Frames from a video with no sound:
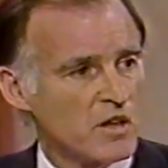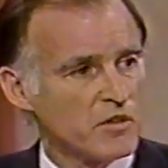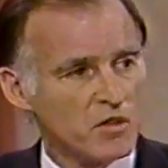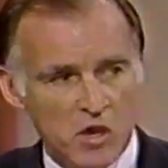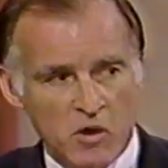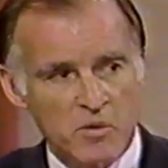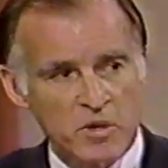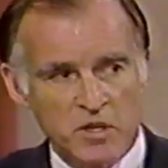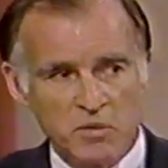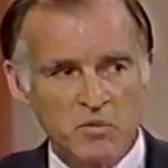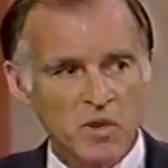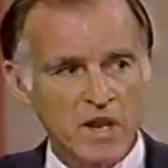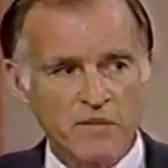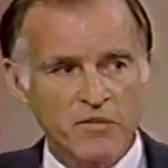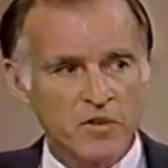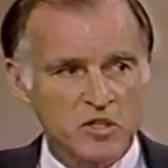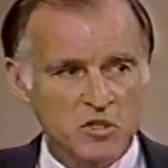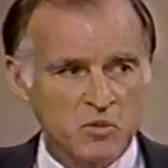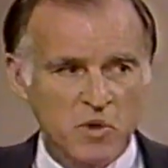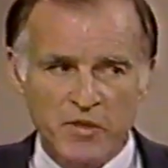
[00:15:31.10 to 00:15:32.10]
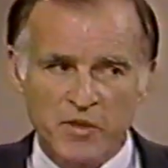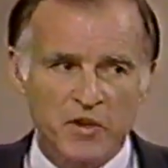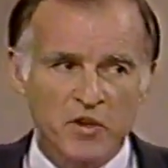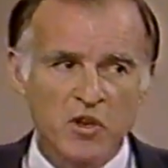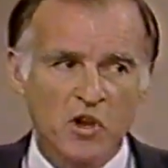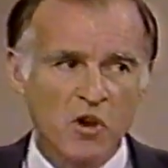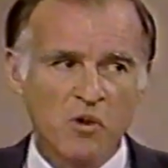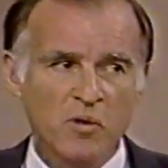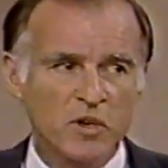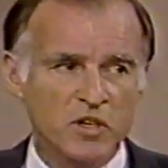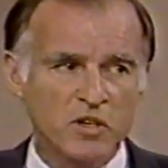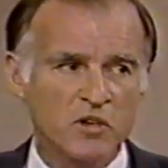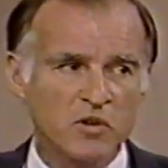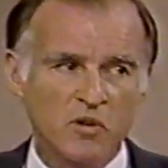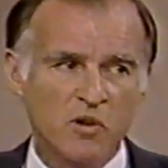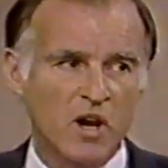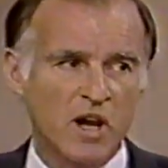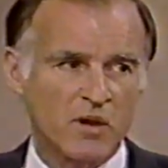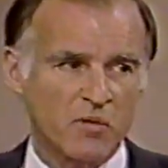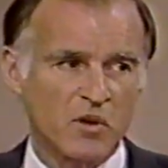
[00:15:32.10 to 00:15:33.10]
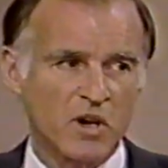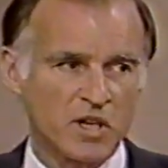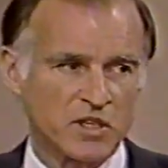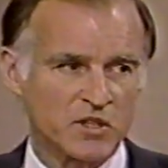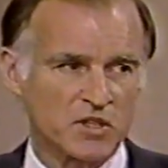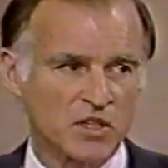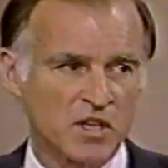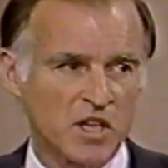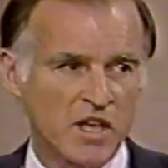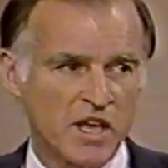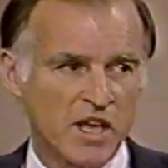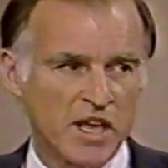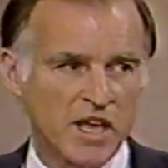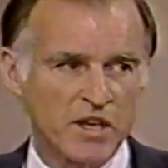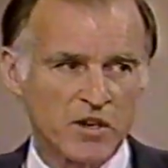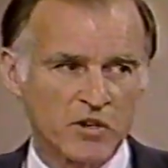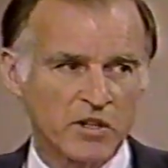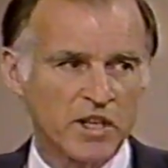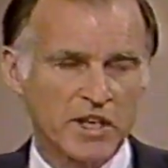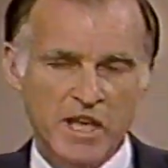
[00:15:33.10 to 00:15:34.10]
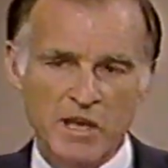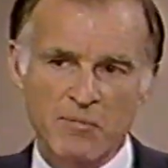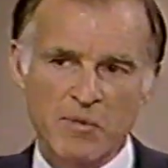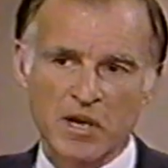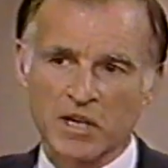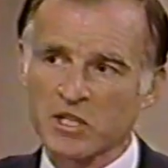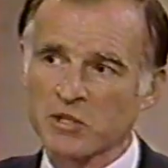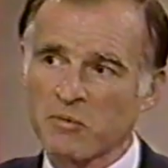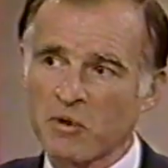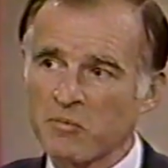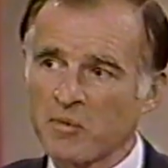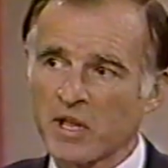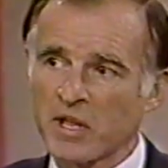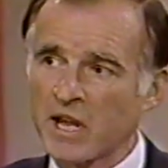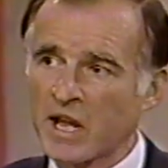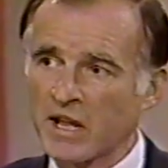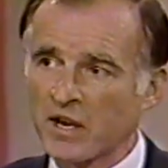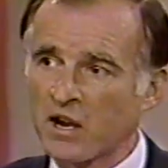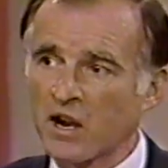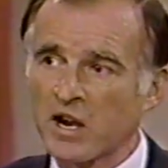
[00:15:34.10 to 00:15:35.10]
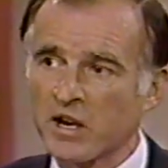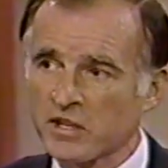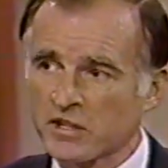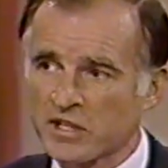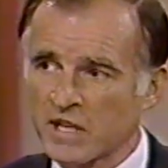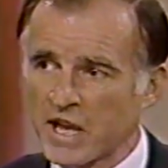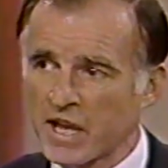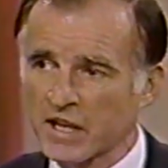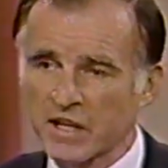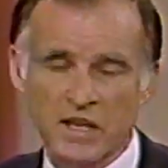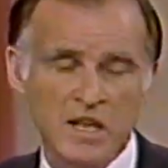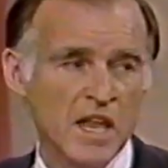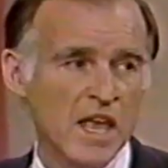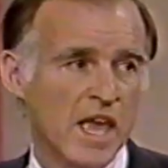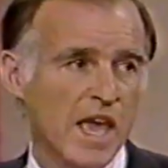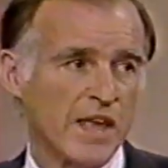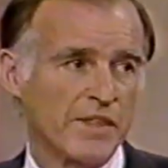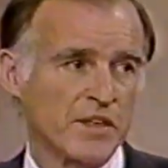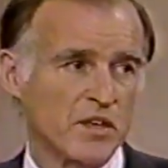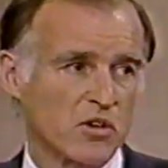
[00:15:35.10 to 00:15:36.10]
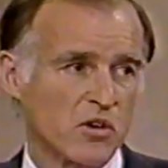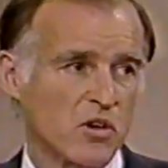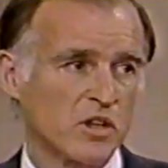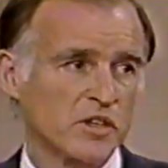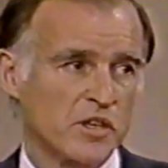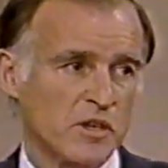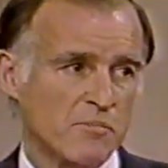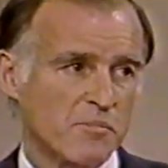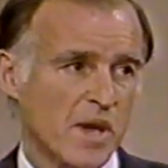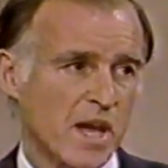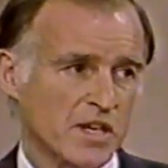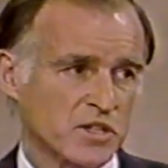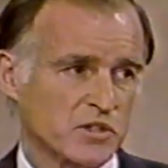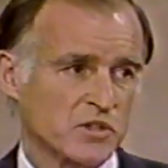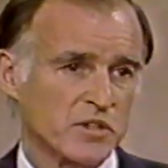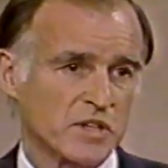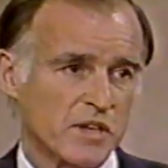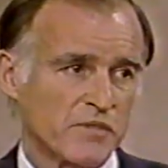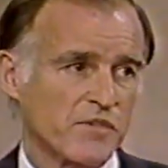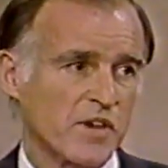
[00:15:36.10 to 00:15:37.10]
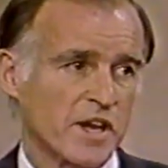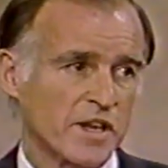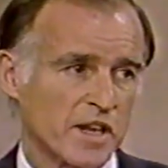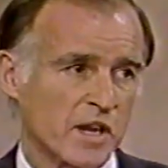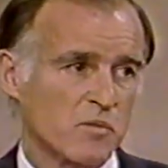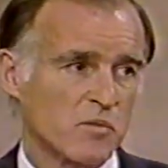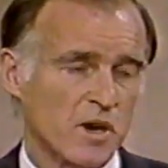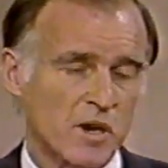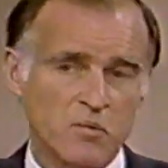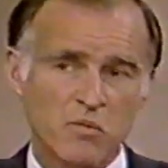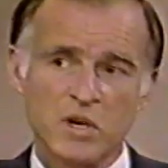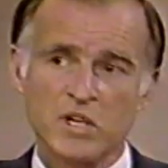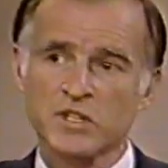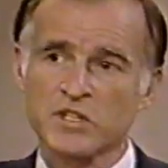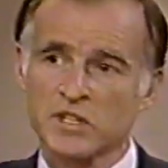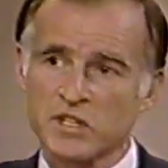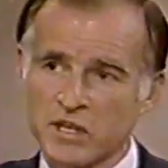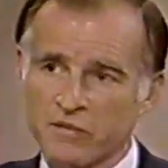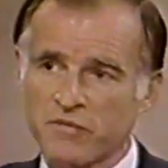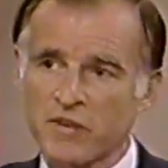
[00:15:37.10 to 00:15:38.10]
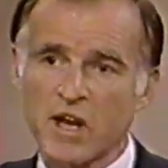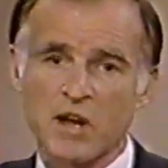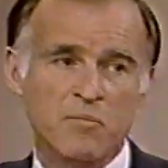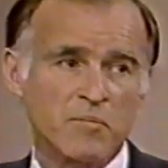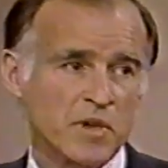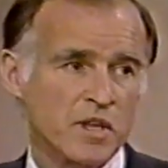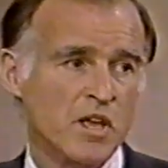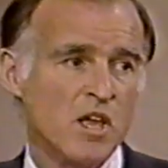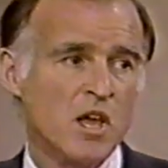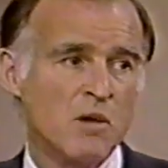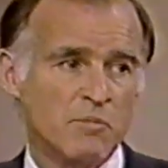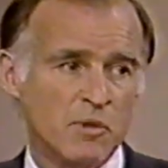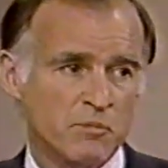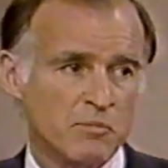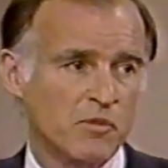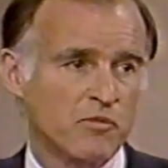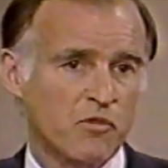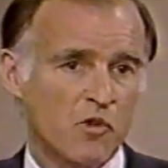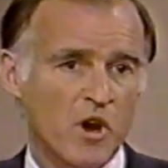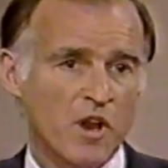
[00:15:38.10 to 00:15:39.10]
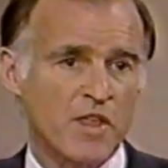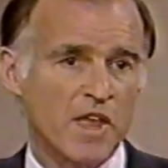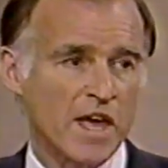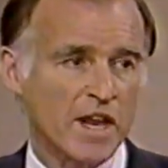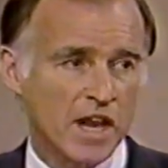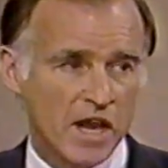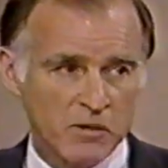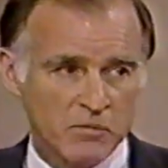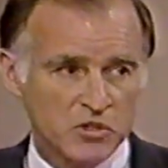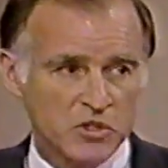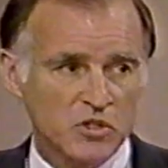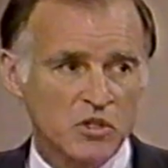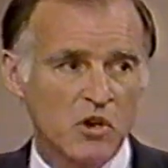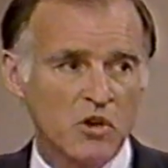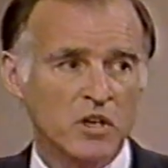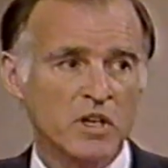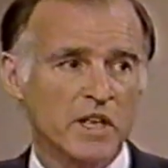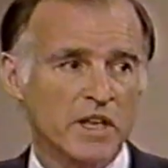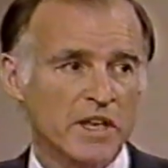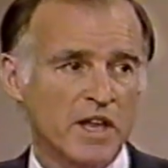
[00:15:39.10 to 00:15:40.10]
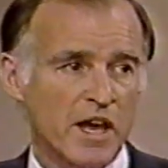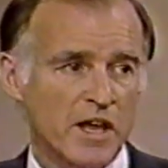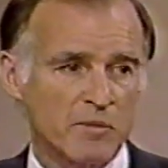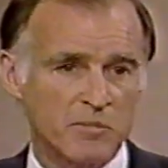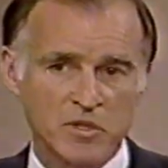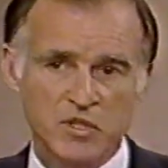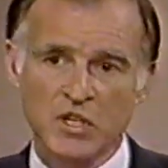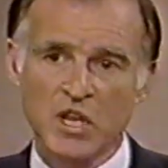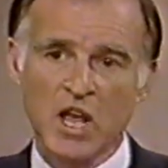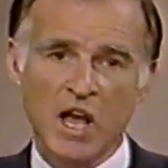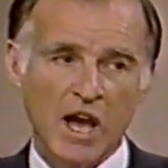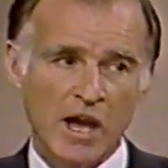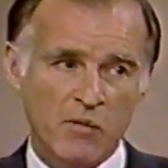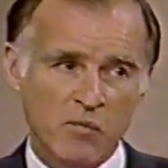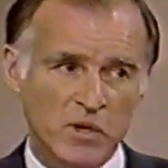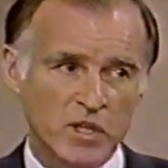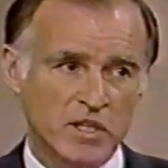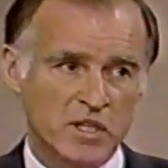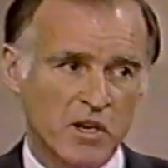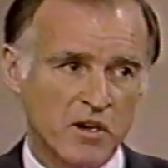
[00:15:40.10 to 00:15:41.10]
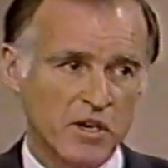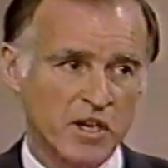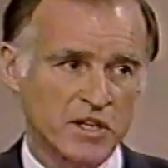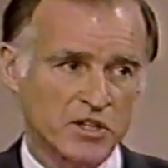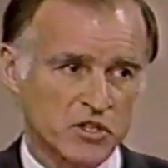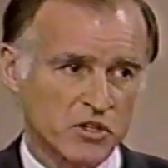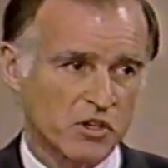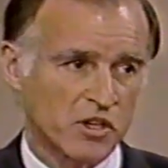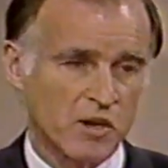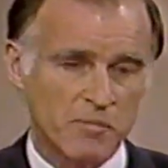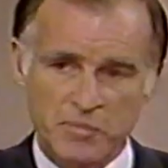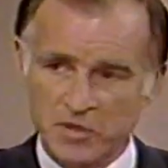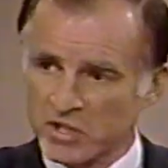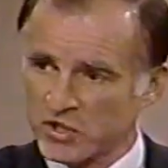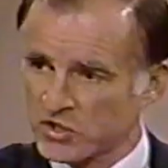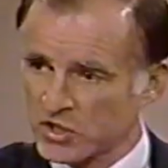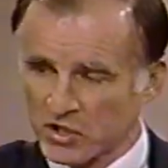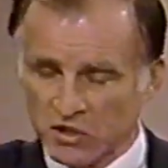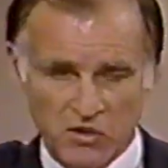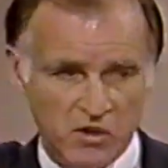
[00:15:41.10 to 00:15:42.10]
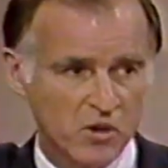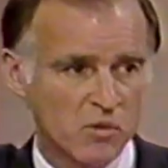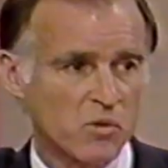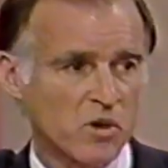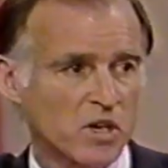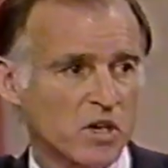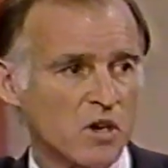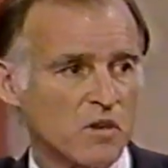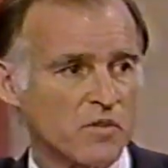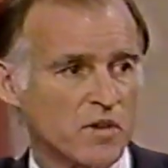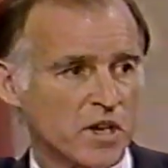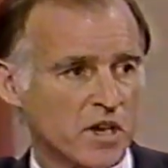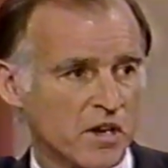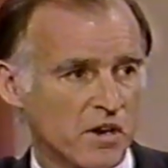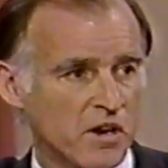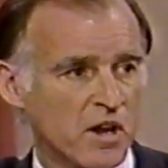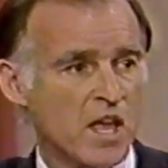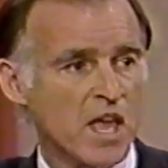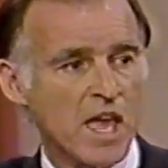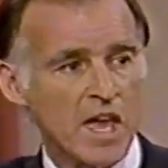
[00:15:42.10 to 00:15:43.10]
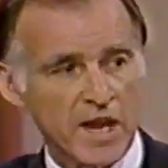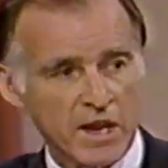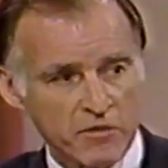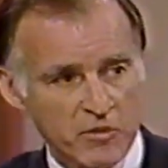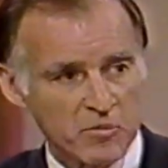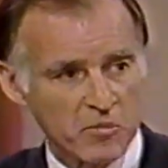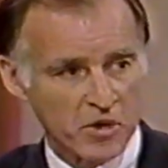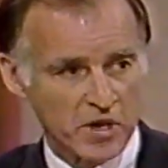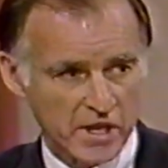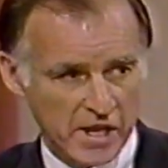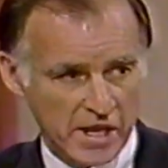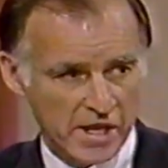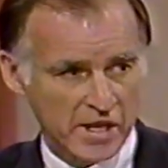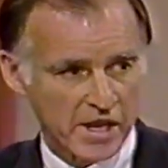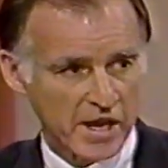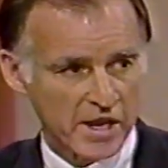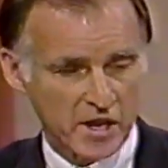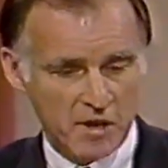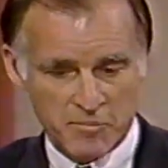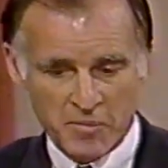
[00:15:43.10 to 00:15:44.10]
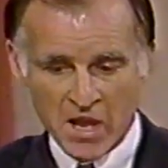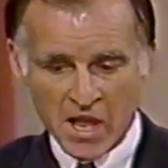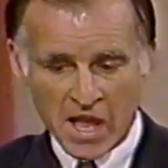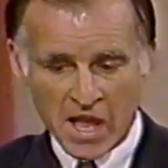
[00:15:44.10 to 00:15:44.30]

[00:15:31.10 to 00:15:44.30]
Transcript: No one, when I first went there, no one knew who I was. It only came out because my mother had a heart attack, and they called the ambassador and they found out where I was and they found me. But before that, I was totally anonymous. I went there and I showed up and they said, go to work over here. And every morning I got up